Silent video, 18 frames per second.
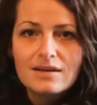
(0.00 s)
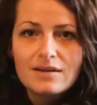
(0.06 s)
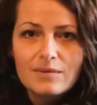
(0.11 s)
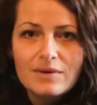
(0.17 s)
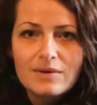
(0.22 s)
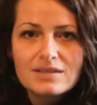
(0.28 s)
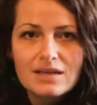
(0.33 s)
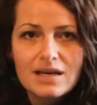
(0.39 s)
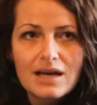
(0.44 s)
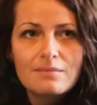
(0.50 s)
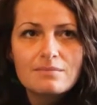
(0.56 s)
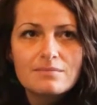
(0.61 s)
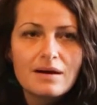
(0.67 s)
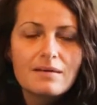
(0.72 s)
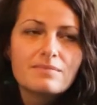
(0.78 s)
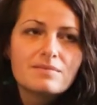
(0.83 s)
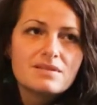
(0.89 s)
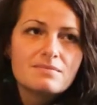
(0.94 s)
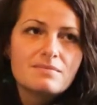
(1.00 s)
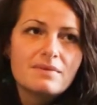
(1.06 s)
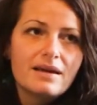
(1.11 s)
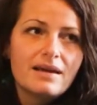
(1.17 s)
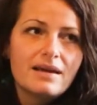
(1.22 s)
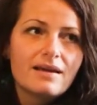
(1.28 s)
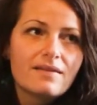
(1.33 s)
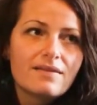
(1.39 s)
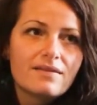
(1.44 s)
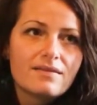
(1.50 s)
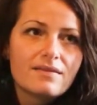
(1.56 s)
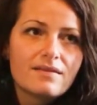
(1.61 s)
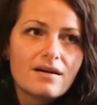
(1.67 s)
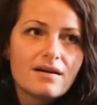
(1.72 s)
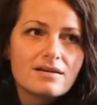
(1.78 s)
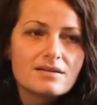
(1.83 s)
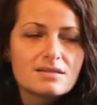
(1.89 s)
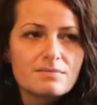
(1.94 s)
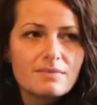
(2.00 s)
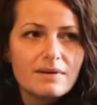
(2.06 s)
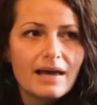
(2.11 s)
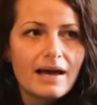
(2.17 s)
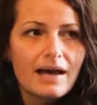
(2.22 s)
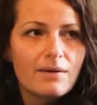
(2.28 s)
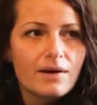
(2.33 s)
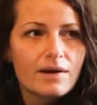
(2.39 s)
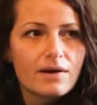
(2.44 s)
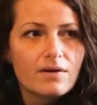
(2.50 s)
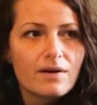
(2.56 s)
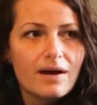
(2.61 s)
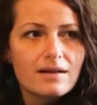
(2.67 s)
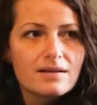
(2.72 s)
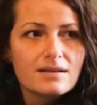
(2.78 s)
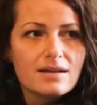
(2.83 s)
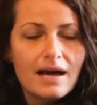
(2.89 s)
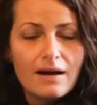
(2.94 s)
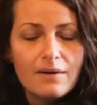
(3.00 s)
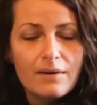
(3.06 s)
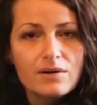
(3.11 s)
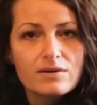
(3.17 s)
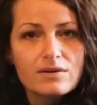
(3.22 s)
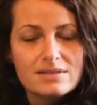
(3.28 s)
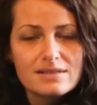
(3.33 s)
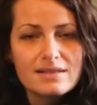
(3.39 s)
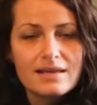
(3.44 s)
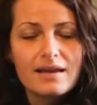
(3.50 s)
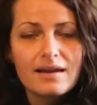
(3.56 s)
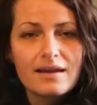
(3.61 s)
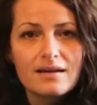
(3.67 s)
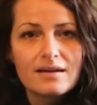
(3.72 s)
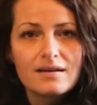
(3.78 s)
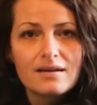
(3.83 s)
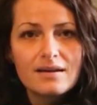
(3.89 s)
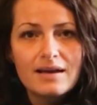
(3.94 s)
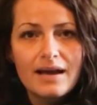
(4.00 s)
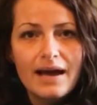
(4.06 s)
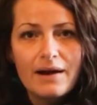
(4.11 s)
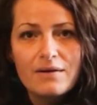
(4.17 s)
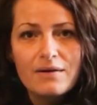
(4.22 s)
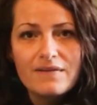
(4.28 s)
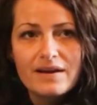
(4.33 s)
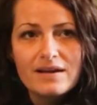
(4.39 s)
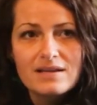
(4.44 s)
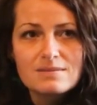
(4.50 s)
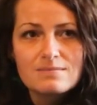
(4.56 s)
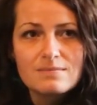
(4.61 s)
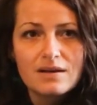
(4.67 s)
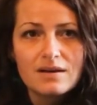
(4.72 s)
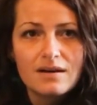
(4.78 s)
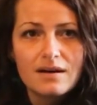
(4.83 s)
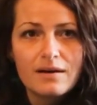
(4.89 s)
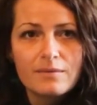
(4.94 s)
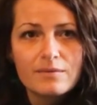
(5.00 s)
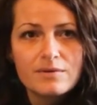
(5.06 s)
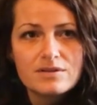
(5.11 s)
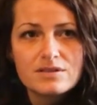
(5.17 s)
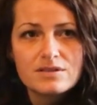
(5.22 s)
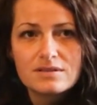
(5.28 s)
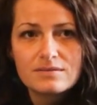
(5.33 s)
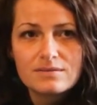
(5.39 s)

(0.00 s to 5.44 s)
Were to come up to me and ask me how I got Sienna out of eczema, I would